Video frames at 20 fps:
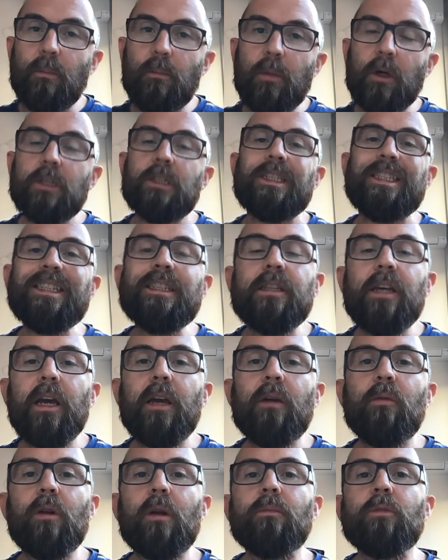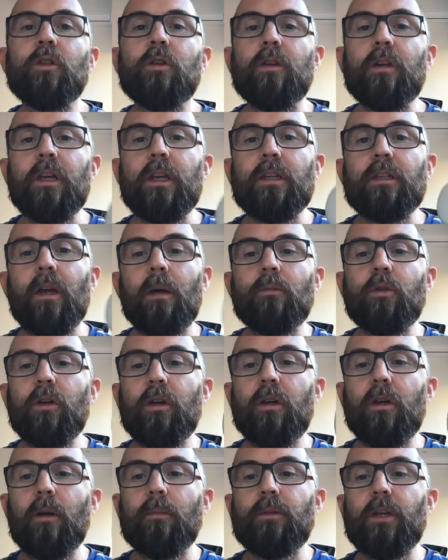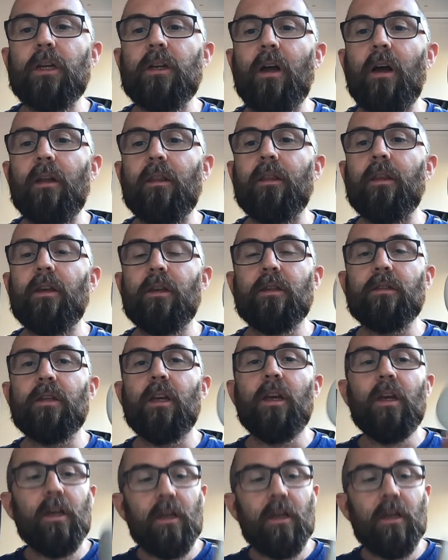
But today what I'm doing is I'm doing an update on these.